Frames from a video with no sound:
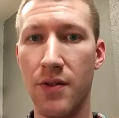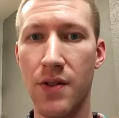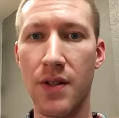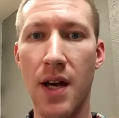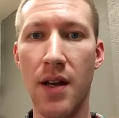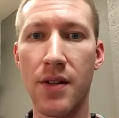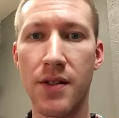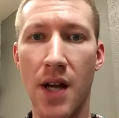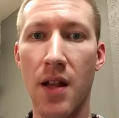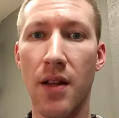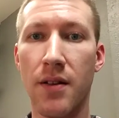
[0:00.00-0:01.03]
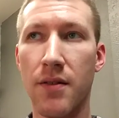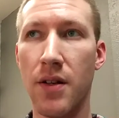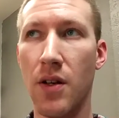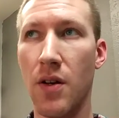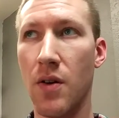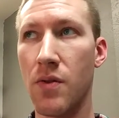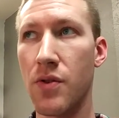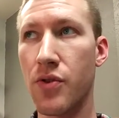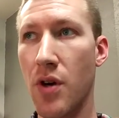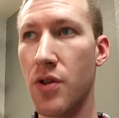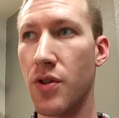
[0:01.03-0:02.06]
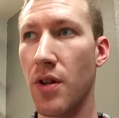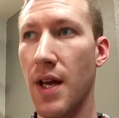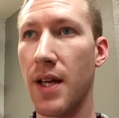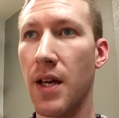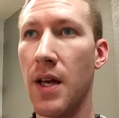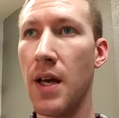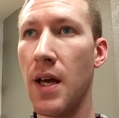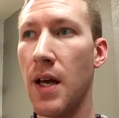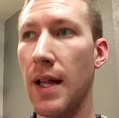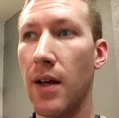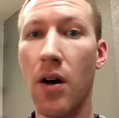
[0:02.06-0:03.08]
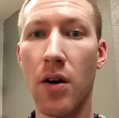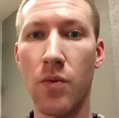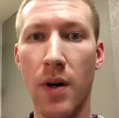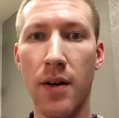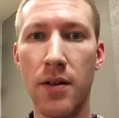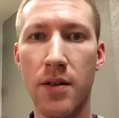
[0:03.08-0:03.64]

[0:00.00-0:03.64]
It's not a solid, structure like hardware.